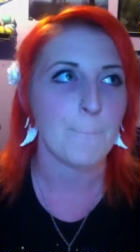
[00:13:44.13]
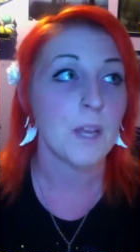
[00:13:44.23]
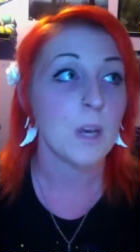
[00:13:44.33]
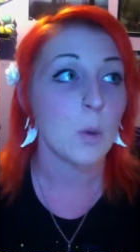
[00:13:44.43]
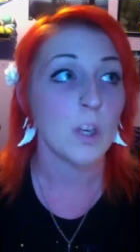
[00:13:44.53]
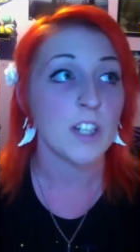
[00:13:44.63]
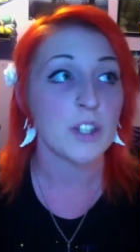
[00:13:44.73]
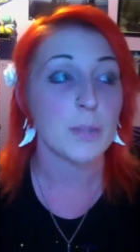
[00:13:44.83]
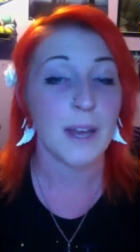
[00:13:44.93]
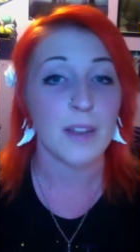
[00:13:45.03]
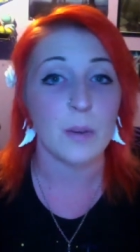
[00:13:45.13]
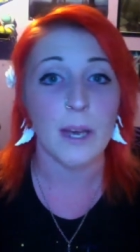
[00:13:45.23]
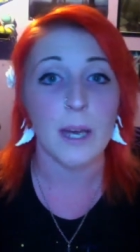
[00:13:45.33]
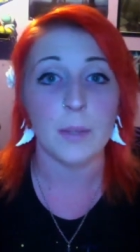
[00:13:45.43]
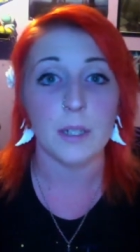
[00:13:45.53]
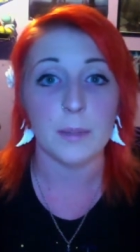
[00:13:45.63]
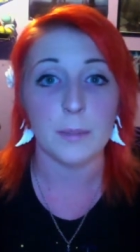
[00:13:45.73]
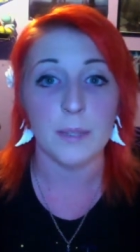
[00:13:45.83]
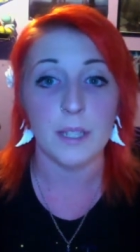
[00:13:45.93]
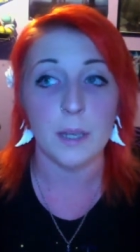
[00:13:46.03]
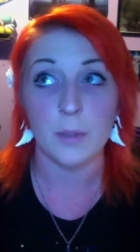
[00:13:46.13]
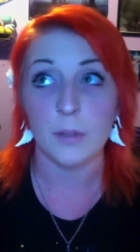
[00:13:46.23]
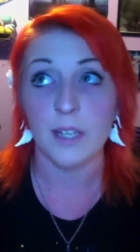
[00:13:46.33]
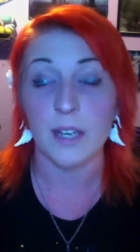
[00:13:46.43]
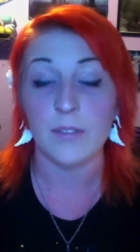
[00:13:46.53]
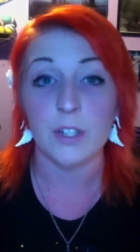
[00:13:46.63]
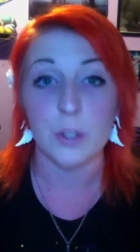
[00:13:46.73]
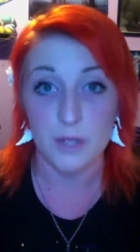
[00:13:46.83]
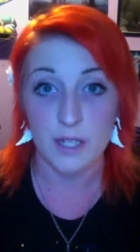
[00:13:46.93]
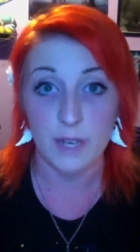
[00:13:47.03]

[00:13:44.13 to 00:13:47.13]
which, by the way, I'm gonna be uploading every Tuesday.